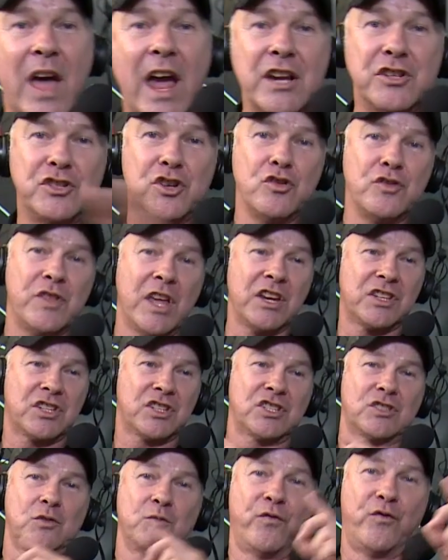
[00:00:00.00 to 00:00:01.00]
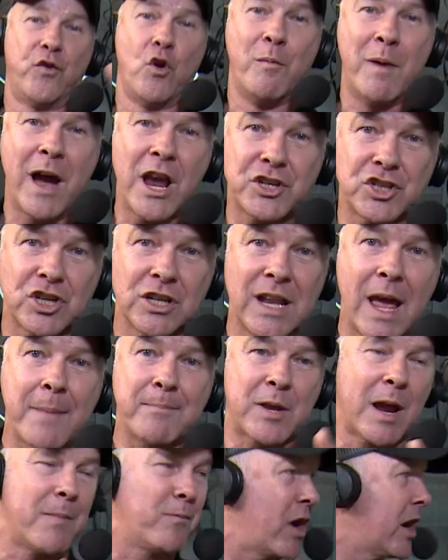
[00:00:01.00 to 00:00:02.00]
they do their formation
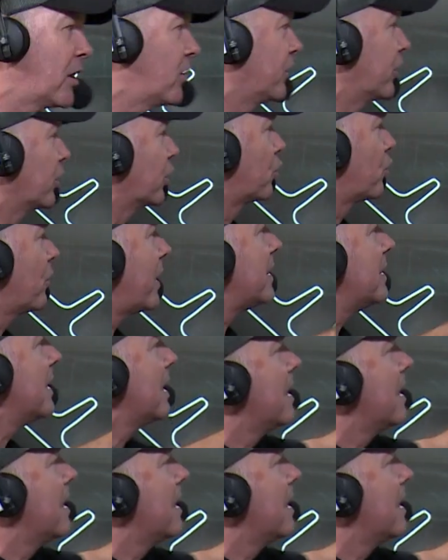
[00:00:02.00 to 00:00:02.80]
lap, come around onto the grid.